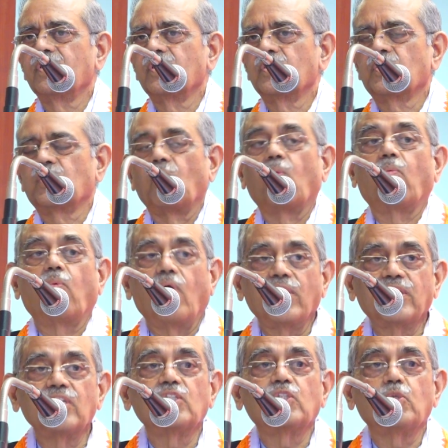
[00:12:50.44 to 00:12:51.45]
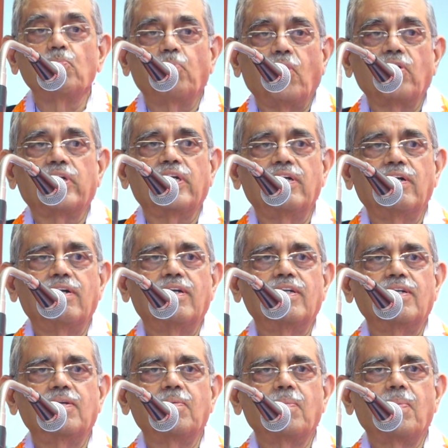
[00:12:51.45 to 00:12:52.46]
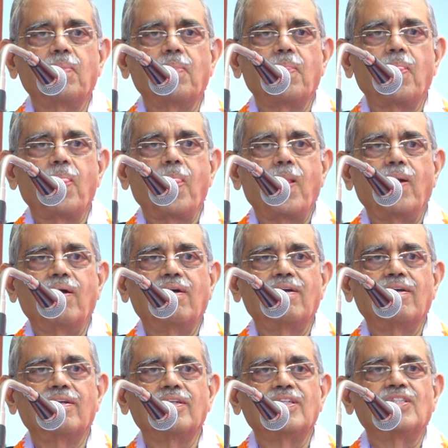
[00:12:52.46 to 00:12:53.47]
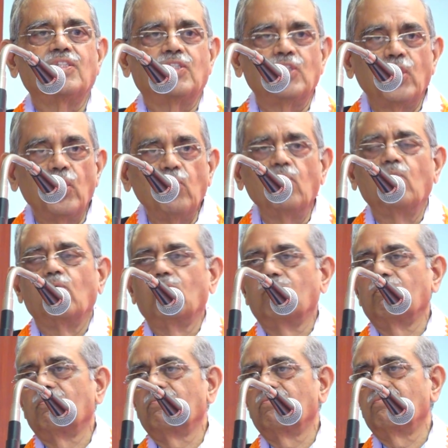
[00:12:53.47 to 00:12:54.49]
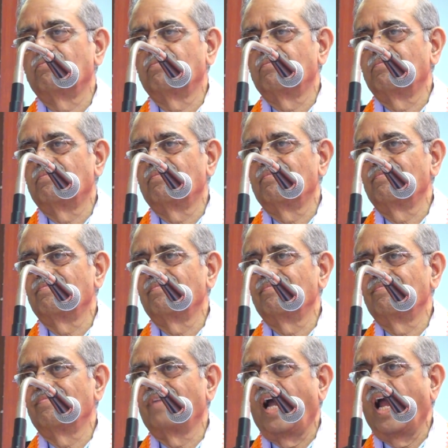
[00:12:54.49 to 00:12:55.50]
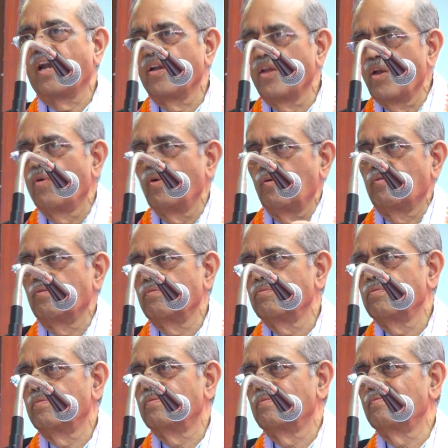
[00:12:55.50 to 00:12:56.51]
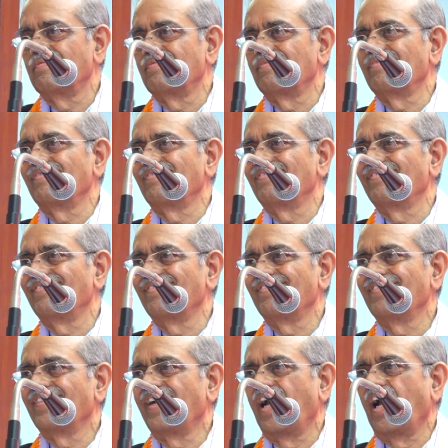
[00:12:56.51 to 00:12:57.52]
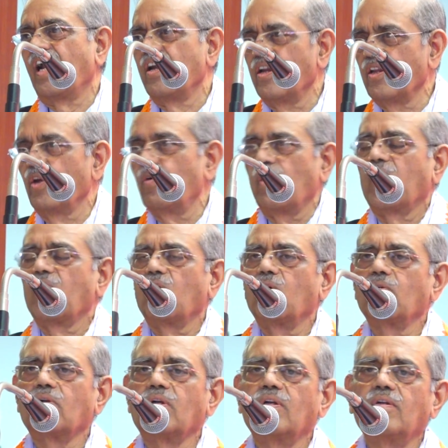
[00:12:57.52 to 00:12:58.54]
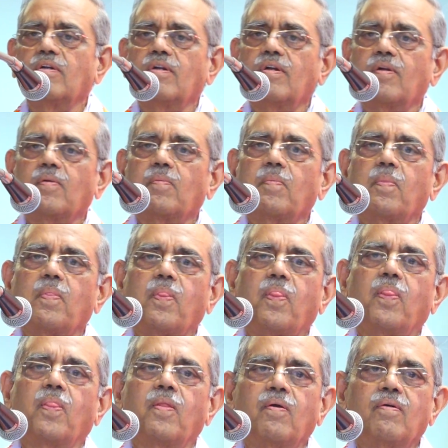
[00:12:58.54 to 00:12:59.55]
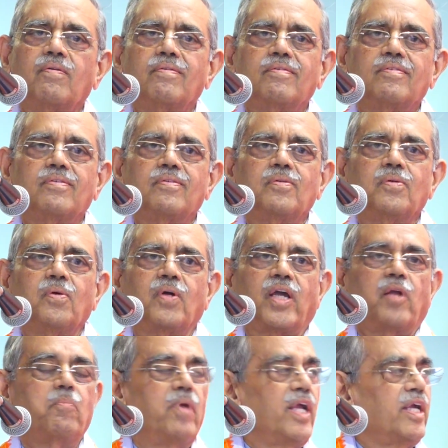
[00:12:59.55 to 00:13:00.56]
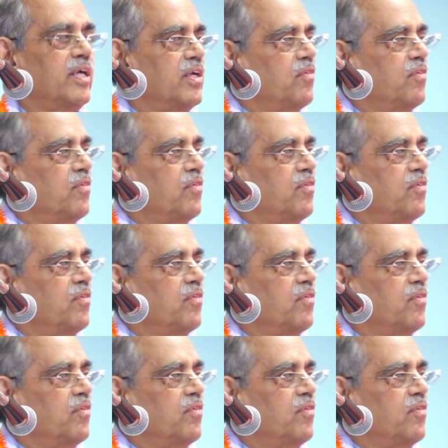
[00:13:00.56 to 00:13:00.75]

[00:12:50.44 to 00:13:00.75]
So what is important is you and you alone who can make a